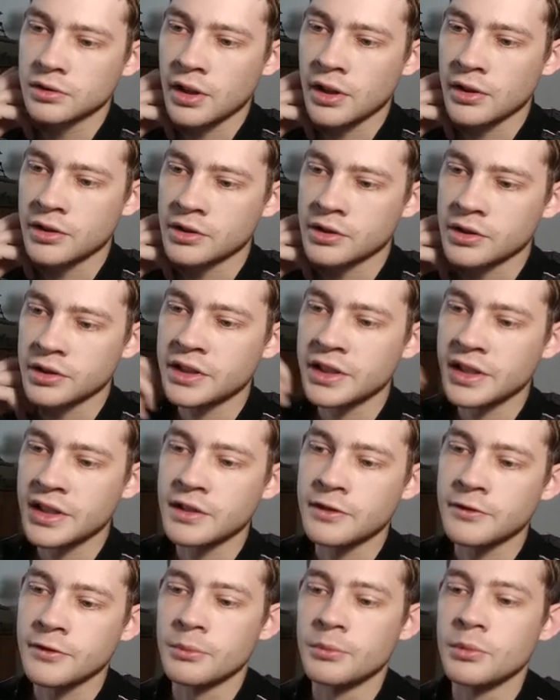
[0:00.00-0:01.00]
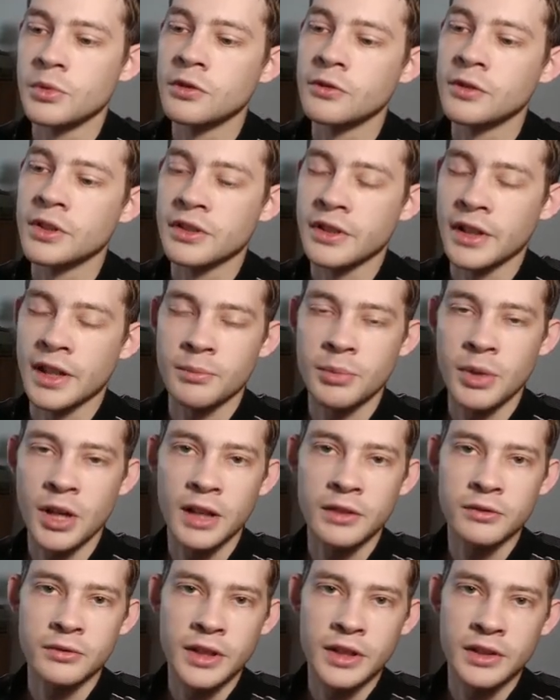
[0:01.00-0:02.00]
other scenes from movies like
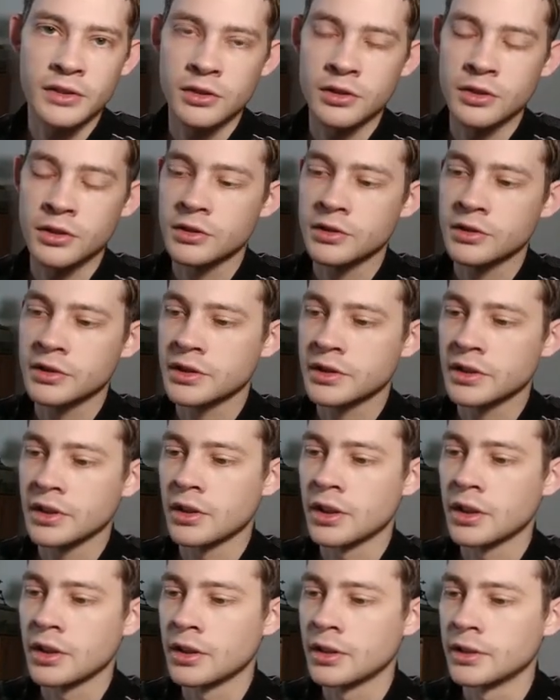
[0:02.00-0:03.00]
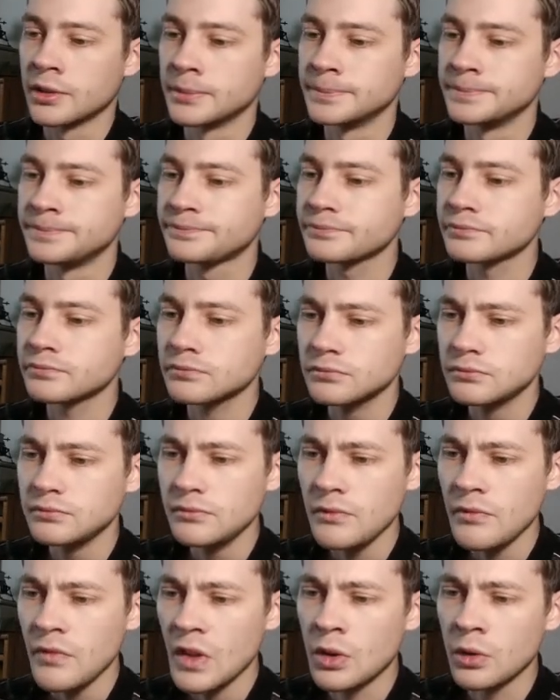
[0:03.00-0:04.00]
pod racers,
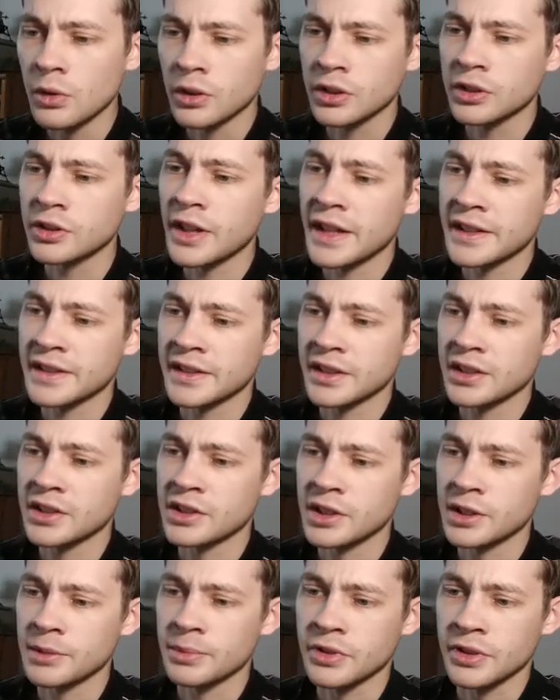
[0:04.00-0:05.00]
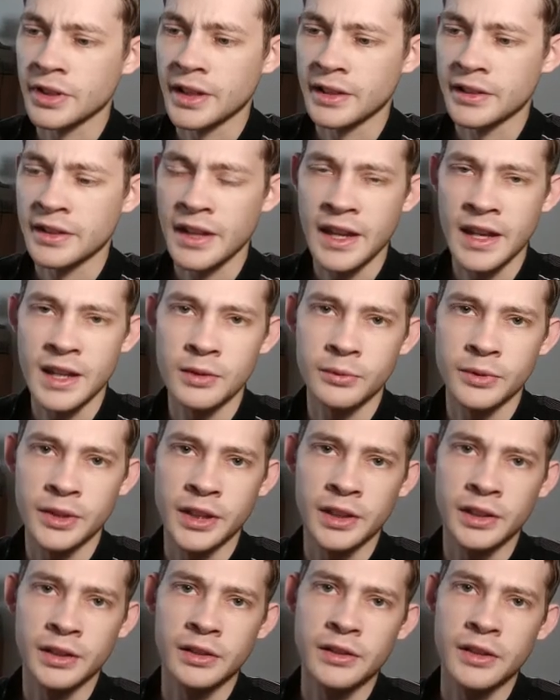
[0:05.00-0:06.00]
or classic ships like the
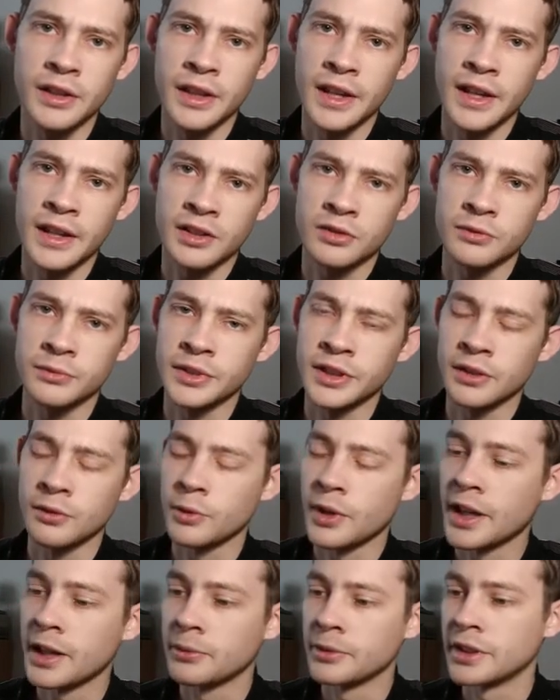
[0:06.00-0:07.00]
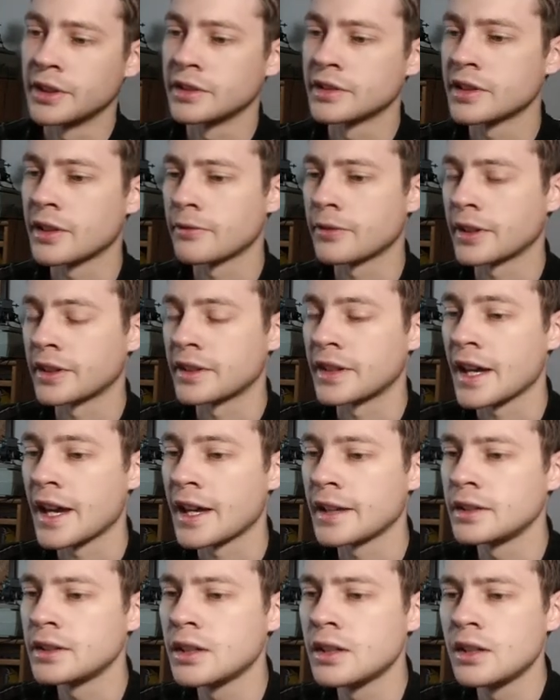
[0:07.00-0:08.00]
A-Wing, the X-Wing, Y-Wing, stuff like
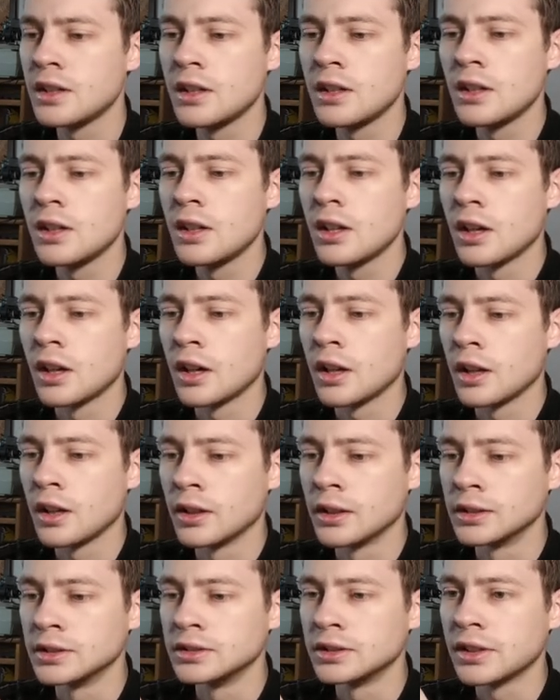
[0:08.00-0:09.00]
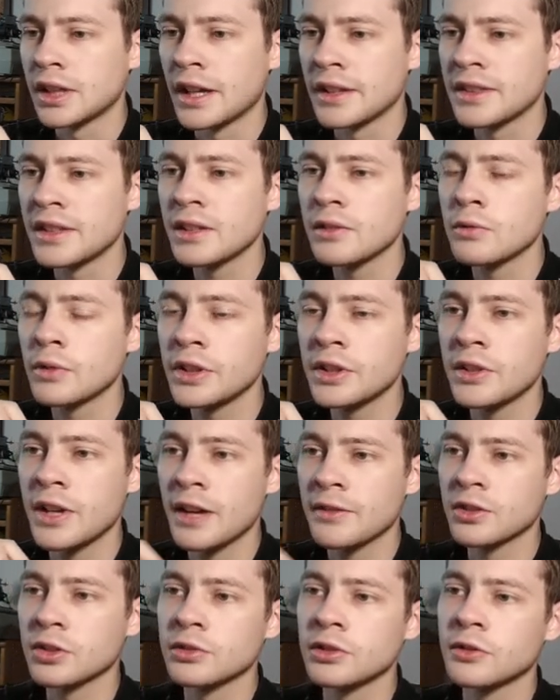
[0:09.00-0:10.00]
that. I think what you
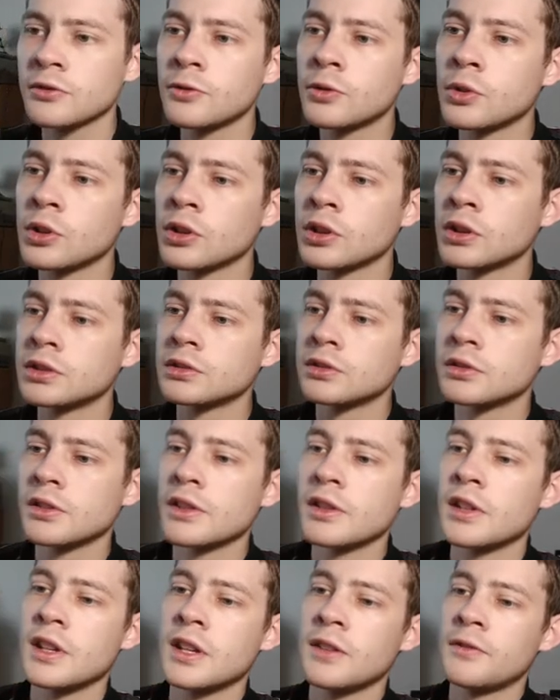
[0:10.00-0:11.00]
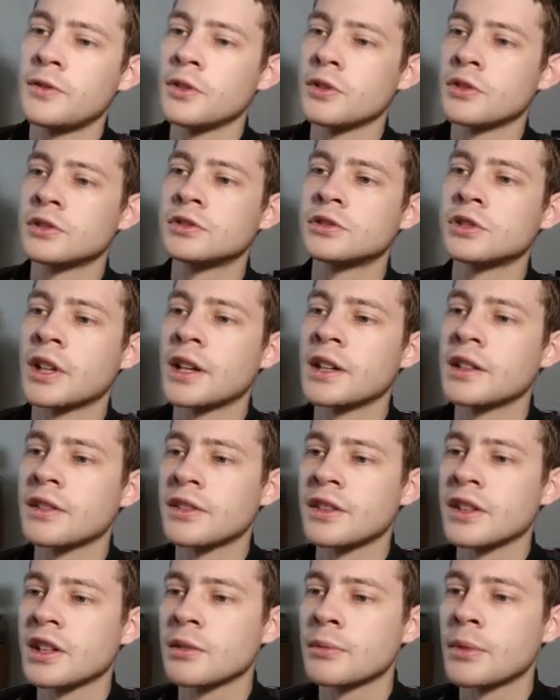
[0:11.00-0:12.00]
have to look for if you're trying to
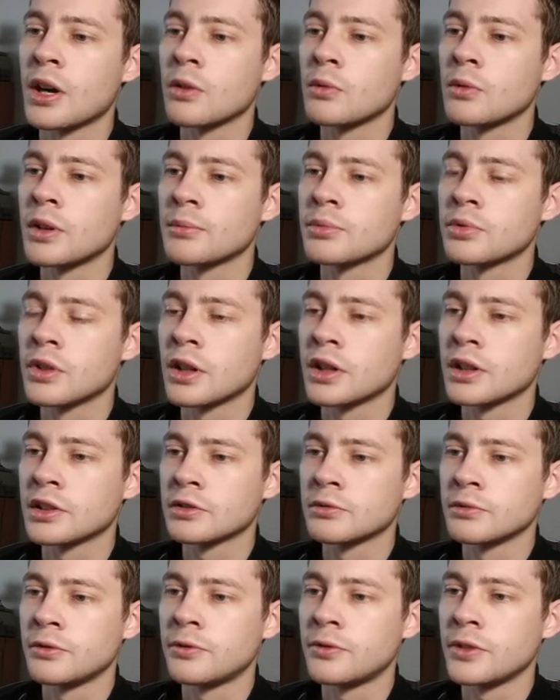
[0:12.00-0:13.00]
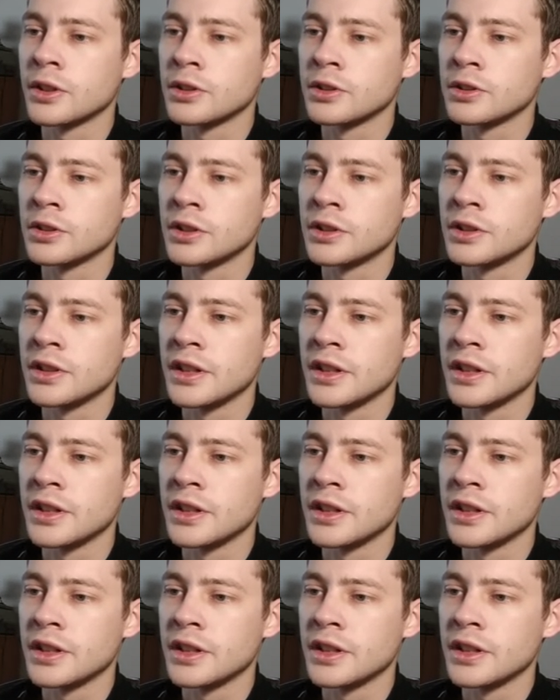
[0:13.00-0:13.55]
think about what products would fit good